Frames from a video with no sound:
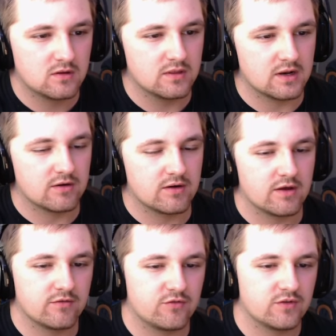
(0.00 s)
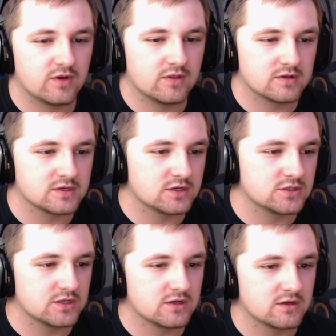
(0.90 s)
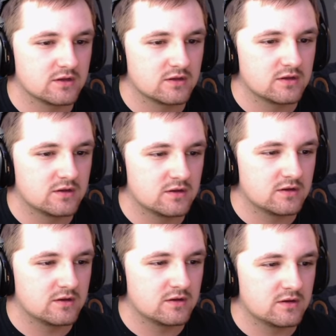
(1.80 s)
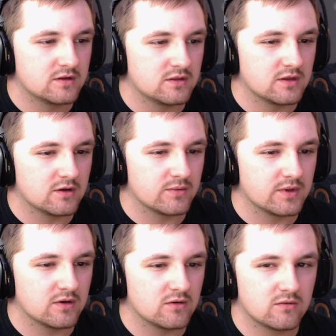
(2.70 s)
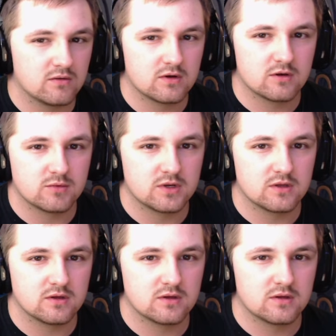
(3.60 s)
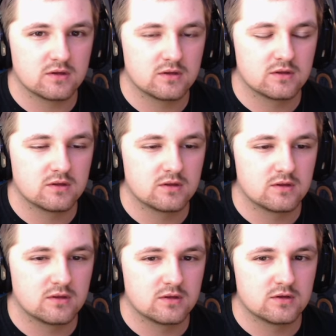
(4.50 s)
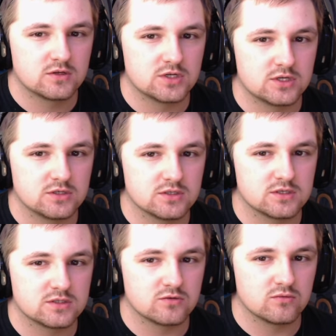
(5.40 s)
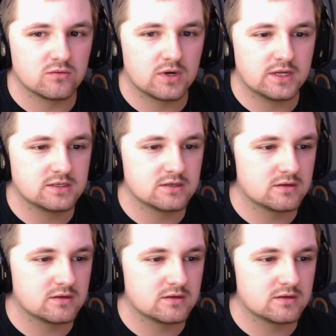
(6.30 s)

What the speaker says: And I don't have anything touching. There we go. I'm gonna change this to white.